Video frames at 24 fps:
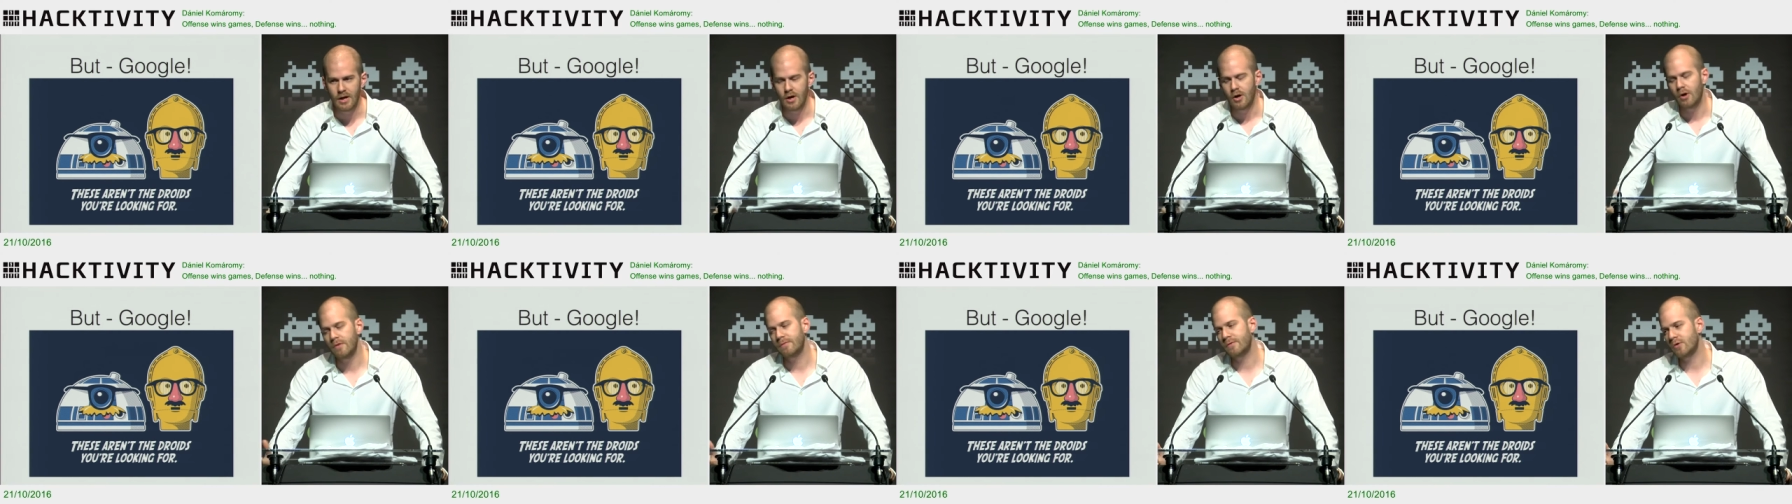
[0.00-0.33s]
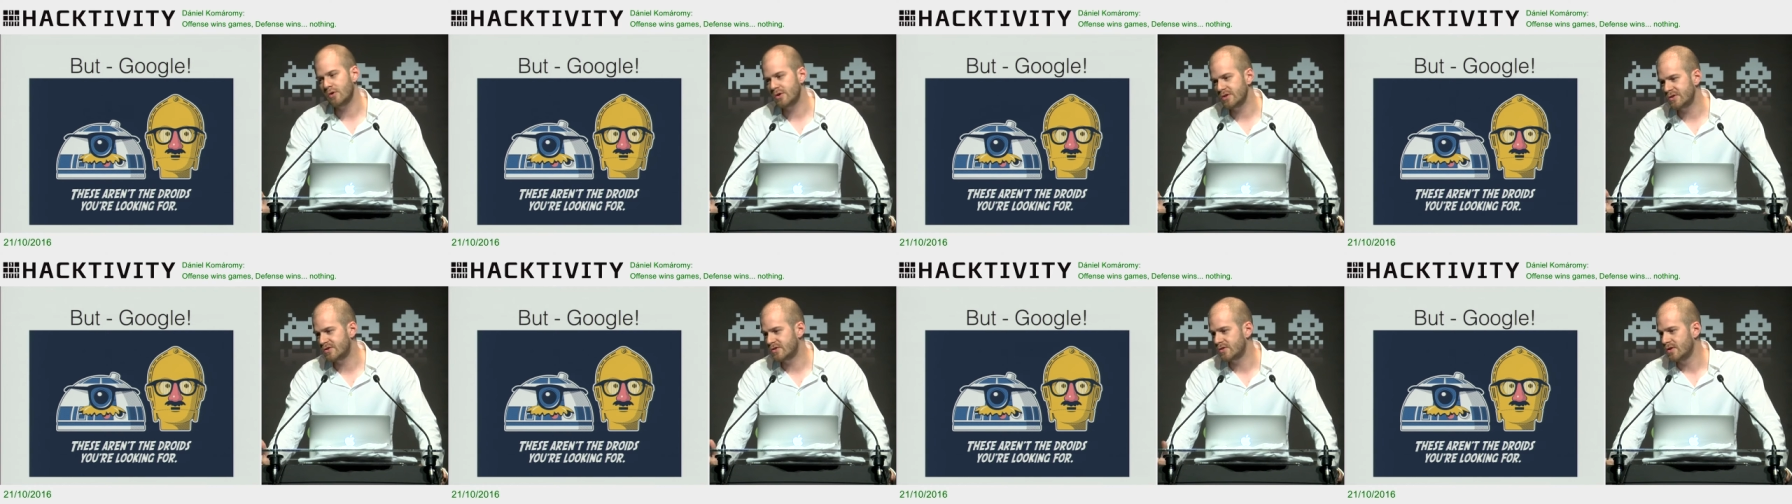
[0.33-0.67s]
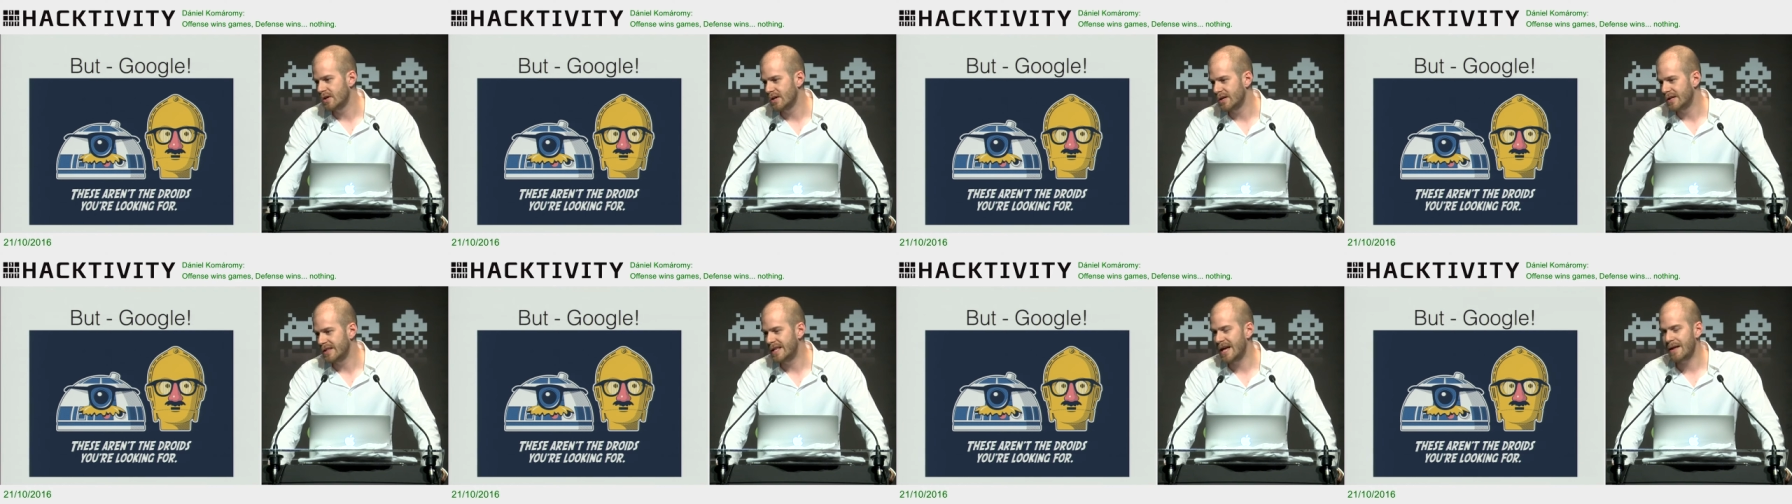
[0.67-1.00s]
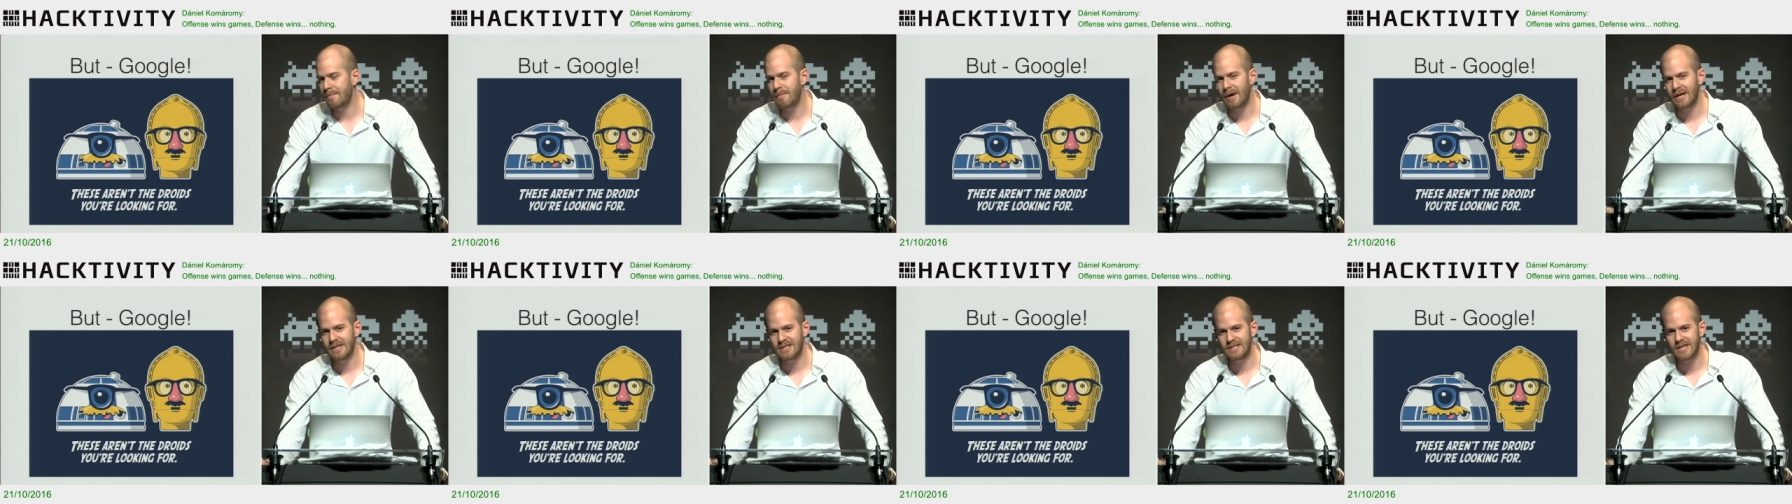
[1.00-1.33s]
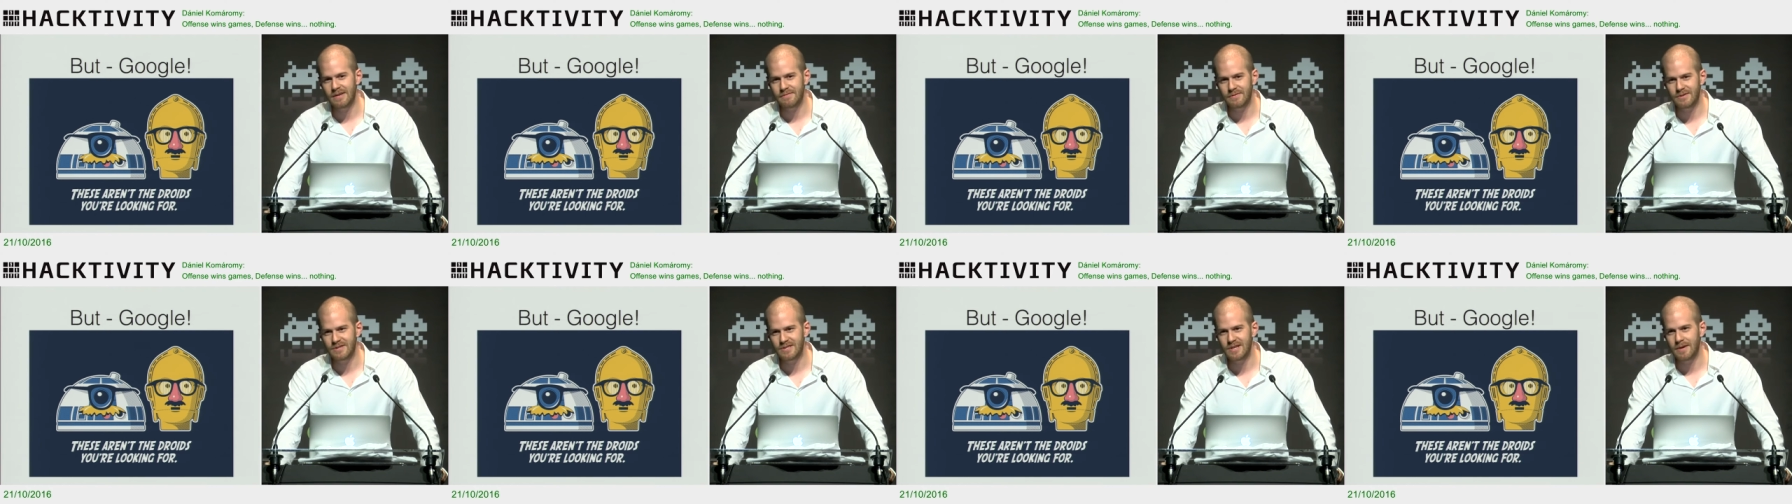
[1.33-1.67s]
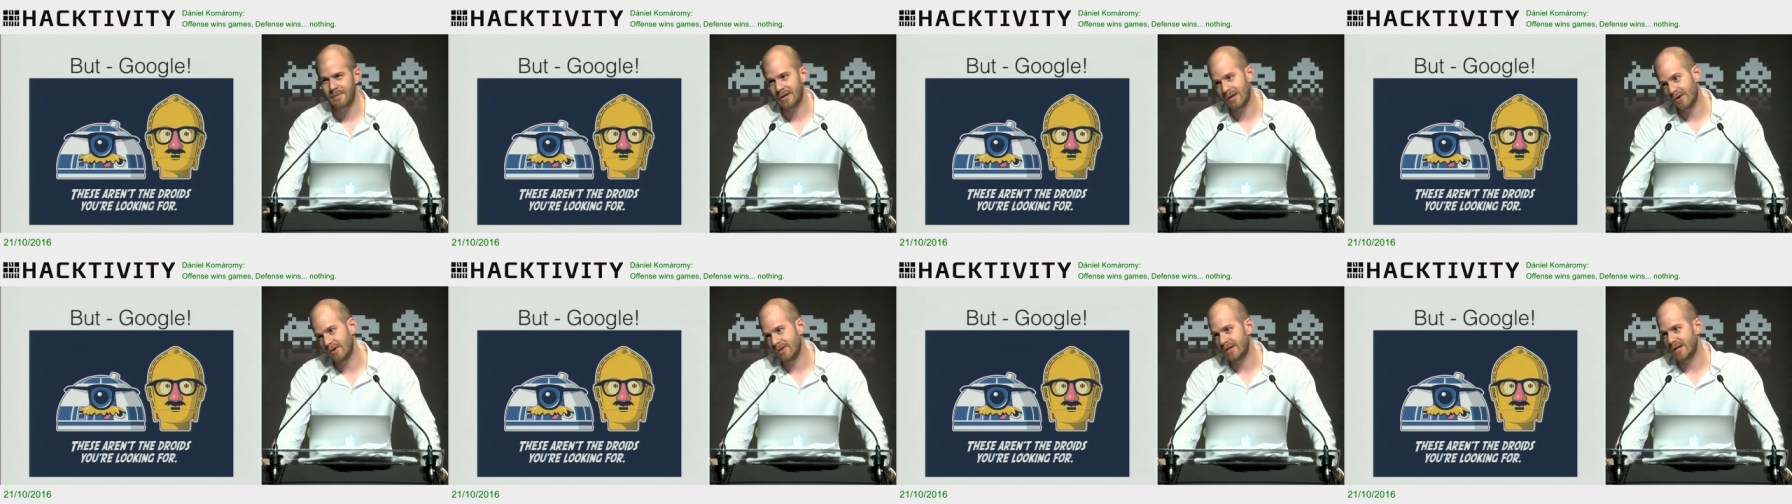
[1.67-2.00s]
Of course, that by itself is
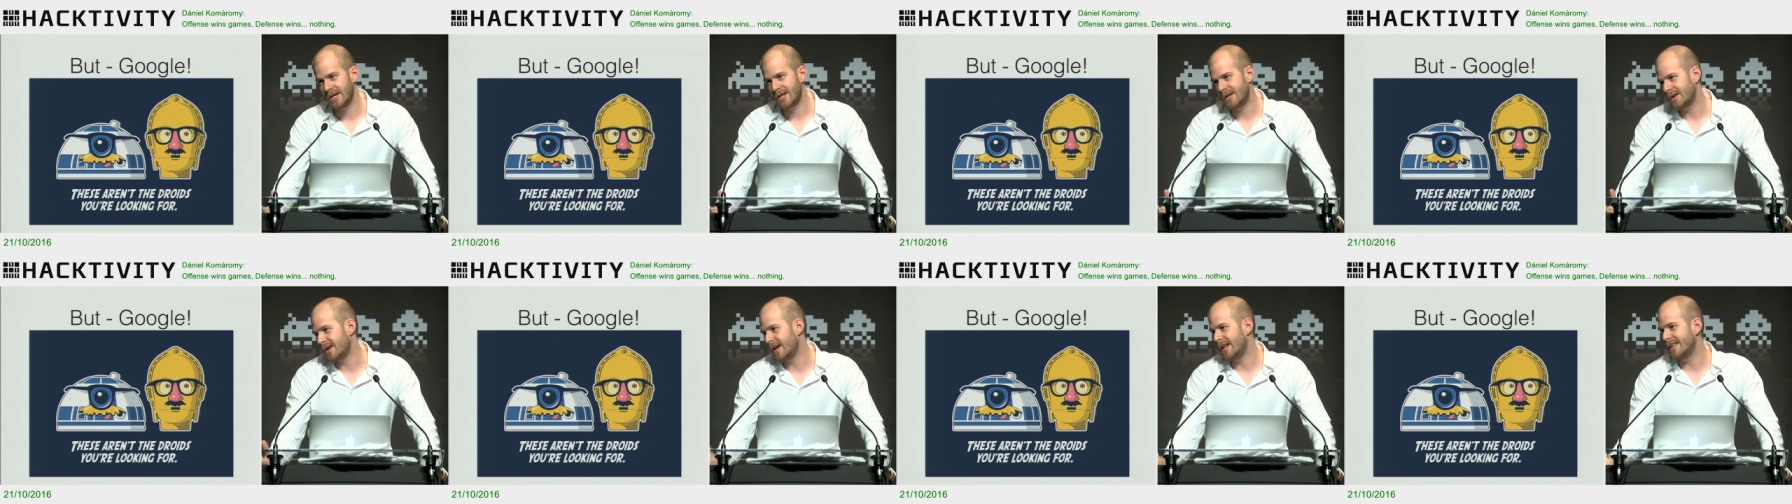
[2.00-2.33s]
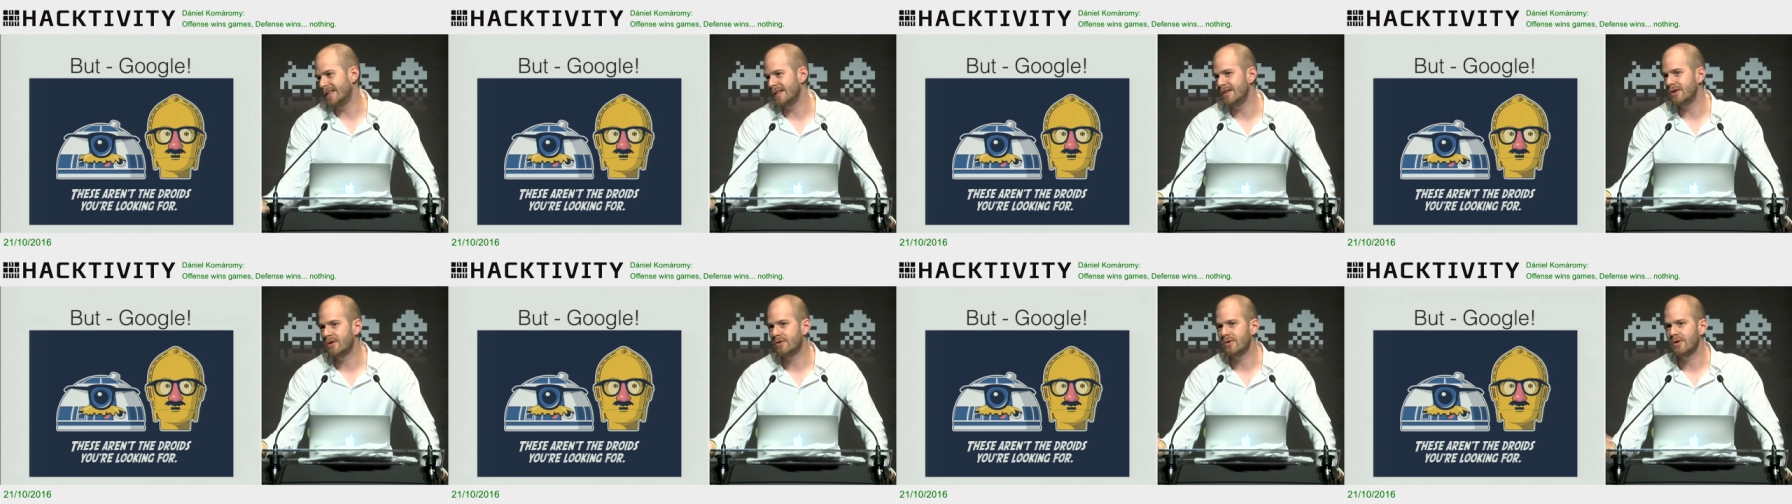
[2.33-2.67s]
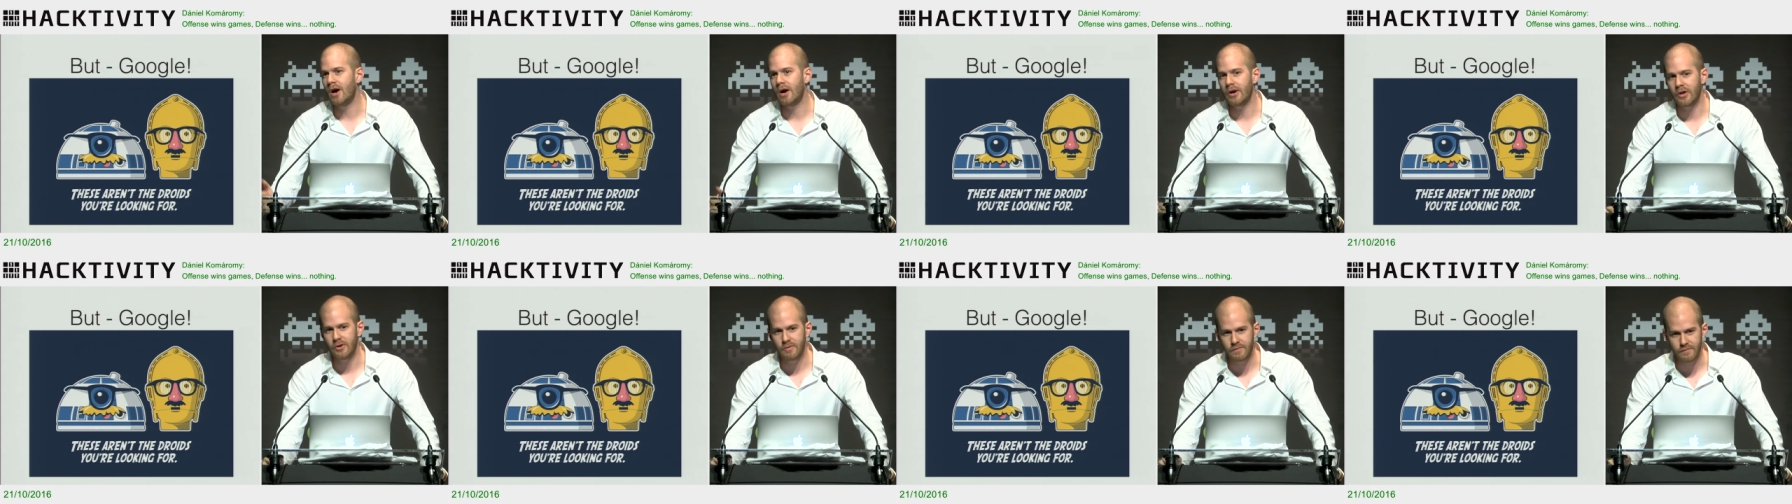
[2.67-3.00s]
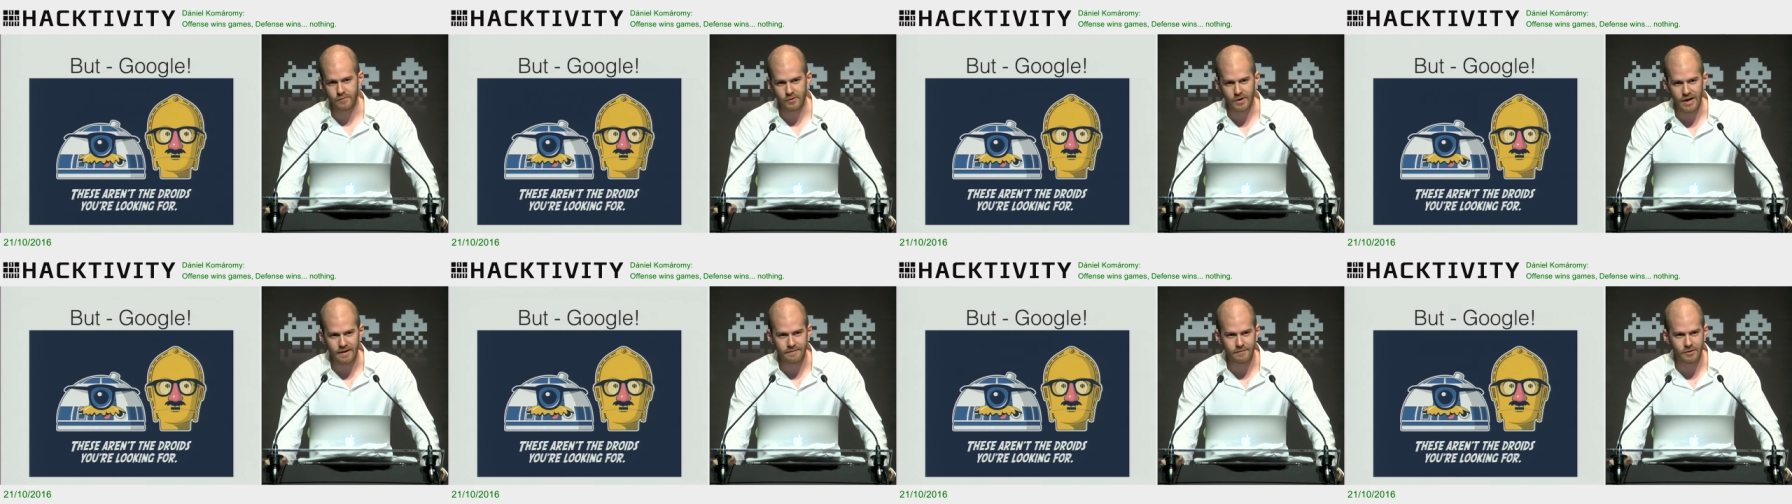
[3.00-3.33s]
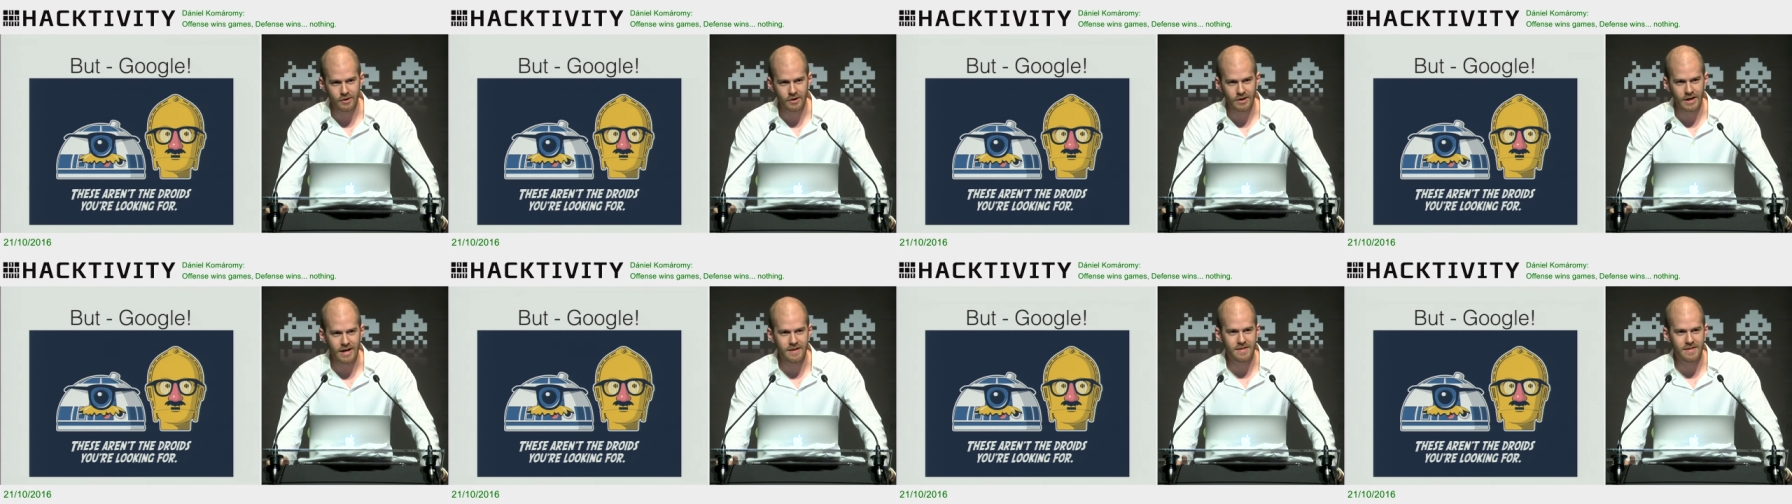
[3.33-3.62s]
something, on the other hand, that you could argue forever.